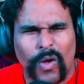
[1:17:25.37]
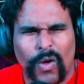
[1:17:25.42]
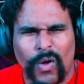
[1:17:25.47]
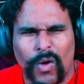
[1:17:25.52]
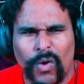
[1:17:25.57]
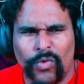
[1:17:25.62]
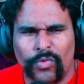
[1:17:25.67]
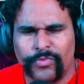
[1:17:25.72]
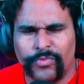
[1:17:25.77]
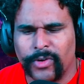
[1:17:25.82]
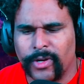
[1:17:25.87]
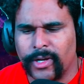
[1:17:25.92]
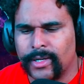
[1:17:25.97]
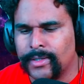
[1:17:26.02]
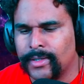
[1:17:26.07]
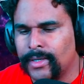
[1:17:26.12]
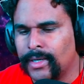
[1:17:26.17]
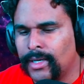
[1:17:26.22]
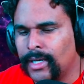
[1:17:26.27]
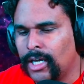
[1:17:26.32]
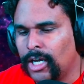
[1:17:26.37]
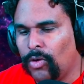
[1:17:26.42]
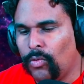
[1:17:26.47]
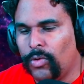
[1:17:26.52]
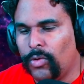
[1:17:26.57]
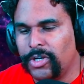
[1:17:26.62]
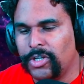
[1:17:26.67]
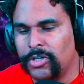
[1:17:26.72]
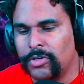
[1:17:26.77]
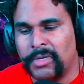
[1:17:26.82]
Over?
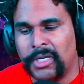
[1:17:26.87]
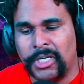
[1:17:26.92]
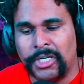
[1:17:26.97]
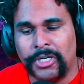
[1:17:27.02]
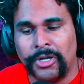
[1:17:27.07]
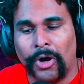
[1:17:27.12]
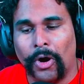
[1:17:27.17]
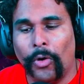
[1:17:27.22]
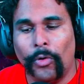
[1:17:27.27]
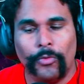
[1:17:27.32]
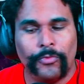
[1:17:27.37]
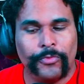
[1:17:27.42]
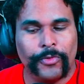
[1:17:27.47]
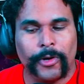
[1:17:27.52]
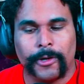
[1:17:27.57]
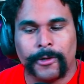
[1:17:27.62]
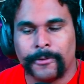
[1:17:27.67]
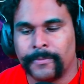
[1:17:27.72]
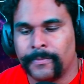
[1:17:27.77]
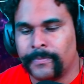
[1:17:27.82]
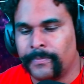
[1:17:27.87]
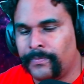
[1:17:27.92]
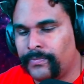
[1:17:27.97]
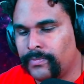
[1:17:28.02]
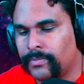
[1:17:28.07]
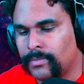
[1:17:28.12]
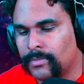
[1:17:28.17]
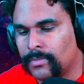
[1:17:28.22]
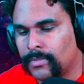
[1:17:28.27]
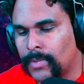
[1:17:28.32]
What do you mean, over?
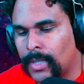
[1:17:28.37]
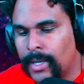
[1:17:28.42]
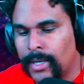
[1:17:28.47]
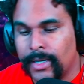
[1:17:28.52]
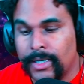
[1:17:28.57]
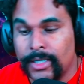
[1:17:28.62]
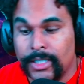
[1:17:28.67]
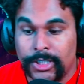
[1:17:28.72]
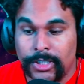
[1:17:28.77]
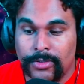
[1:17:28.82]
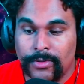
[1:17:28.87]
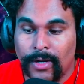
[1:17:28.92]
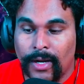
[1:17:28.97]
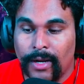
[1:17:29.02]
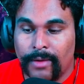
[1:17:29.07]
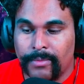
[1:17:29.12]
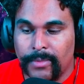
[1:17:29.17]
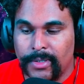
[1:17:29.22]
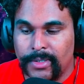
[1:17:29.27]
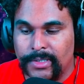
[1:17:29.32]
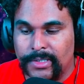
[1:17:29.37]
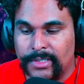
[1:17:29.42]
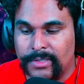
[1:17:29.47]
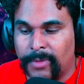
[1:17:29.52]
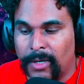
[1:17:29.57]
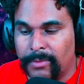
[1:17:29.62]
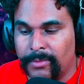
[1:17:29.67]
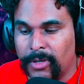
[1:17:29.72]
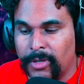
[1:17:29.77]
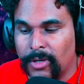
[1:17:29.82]
She grabbed me and
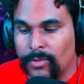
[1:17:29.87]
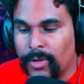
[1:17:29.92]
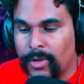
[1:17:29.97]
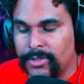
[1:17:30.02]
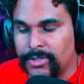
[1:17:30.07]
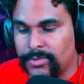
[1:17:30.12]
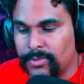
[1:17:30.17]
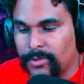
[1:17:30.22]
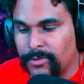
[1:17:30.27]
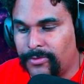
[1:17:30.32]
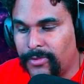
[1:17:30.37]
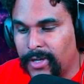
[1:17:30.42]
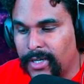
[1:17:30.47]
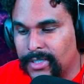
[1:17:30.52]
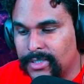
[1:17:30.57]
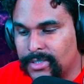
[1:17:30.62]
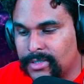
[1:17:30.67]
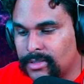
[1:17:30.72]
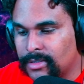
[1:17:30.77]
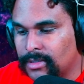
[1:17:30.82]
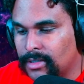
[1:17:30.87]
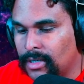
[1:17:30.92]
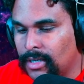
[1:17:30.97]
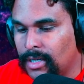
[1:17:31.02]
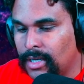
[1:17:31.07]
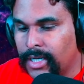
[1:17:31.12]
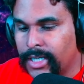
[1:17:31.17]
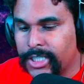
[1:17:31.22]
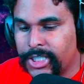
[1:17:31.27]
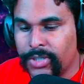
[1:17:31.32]
spun me around to her face.
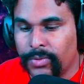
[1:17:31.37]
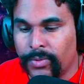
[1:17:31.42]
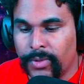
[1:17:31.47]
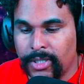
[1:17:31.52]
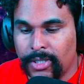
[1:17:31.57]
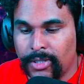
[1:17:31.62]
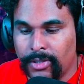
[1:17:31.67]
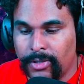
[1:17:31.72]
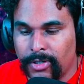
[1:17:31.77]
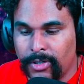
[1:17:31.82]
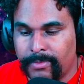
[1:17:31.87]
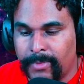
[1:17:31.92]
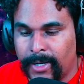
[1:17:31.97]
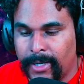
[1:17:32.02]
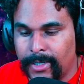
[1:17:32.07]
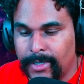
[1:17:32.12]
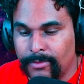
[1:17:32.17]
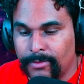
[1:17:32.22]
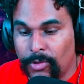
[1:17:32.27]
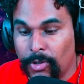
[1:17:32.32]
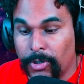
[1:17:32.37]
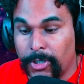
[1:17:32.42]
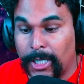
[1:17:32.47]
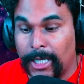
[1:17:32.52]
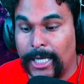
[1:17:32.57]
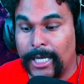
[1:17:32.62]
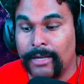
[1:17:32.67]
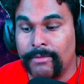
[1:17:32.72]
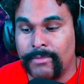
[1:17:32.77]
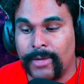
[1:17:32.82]
She wanted to look, my, look
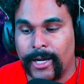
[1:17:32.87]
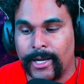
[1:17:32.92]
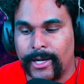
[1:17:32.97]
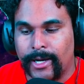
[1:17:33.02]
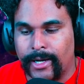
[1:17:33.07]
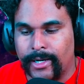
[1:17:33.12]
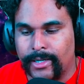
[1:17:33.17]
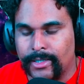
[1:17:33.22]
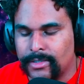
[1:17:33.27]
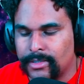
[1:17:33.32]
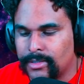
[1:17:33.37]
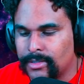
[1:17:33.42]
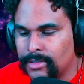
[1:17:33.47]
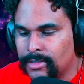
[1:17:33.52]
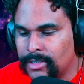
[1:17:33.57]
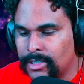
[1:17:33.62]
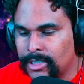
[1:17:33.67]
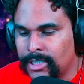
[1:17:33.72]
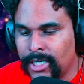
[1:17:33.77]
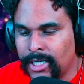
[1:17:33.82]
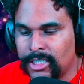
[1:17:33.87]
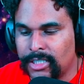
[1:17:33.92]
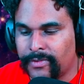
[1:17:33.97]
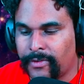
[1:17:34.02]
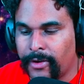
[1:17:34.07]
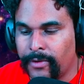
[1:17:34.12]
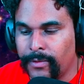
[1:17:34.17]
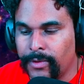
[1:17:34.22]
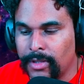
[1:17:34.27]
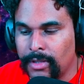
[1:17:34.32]
in my eyes to gauge if I
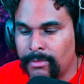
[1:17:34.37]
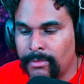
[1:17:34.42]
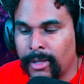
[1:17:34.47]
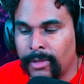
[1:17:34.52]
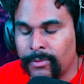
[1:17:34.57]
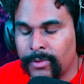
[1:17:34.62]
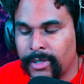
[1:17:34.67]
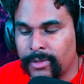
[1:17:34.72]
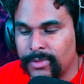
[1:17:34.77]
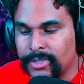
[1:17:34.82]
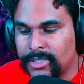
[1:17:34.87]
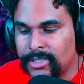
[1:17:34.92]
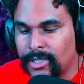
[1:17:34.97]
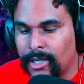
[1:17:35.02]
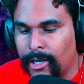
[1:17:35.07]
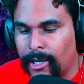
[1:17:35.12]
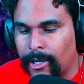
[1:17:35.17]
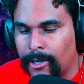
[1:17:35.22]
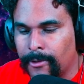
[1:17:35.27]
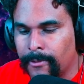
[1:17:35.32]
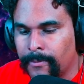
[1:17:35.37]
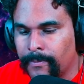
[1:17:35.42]
really meant what I was saying.